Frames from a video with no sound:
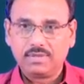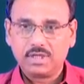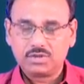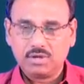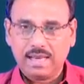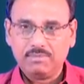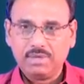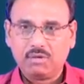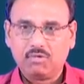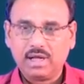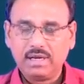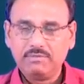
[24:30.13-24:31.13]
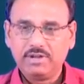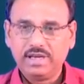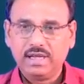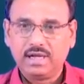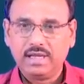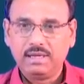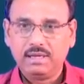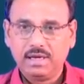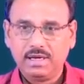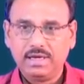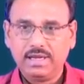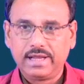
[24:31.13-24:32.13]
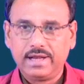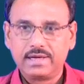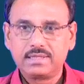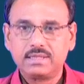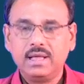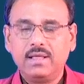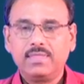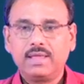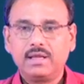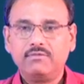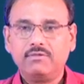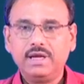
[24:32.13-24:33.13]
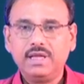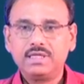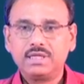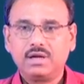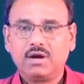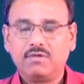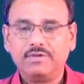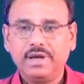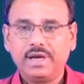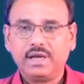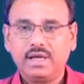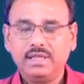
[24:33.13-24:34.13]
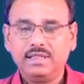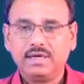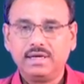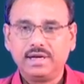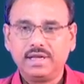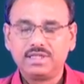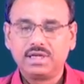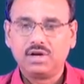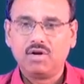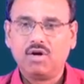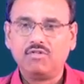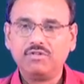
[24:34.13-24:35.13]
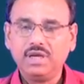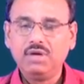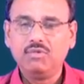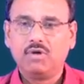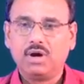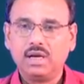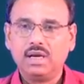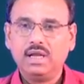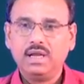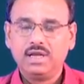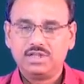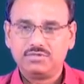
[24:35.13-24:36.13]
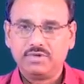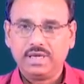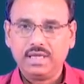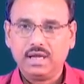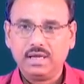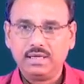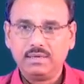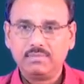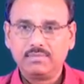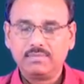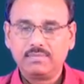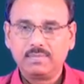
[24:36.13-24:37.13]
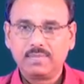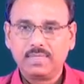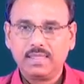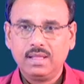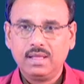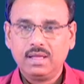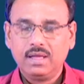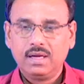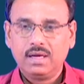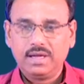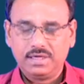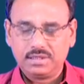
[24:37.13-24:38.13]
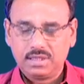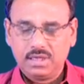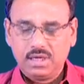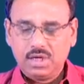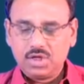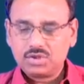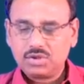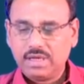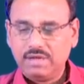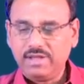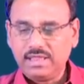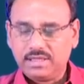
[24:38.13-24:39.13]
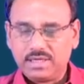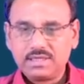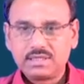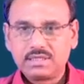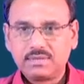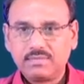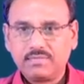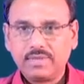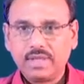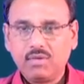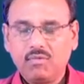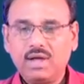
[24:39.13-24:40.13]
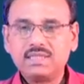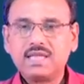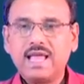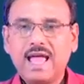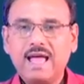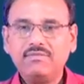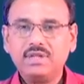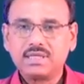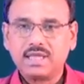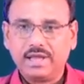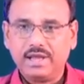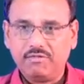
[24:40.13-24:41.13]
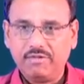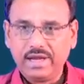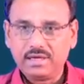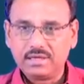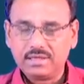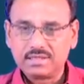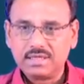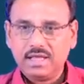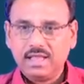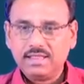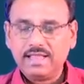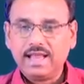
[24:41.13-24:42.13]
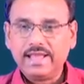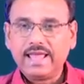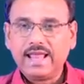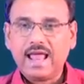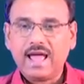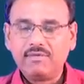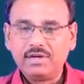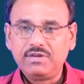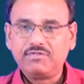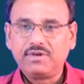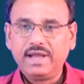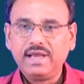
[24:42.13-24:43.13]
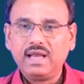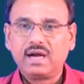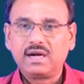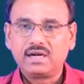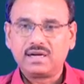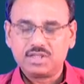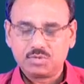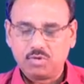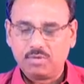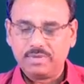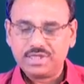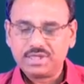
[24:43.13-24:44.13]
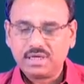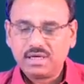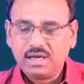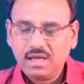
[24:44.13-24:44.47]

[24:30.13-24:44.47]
So, lambda 1 very high indicates that the variation of data in the direction of E1 is very high, right. So, given this, once I have this eigenvectors, then I can define a transformation.